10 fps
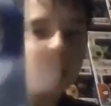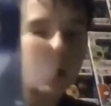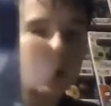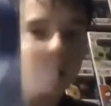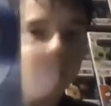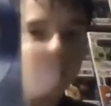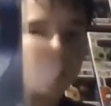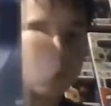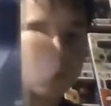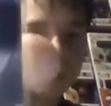uh,
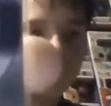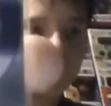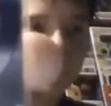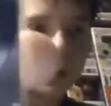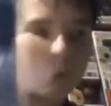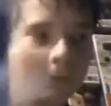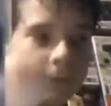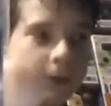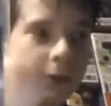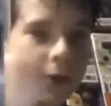uh, one of
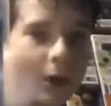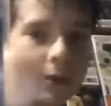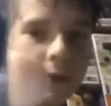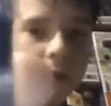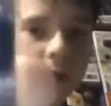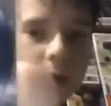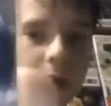the greats.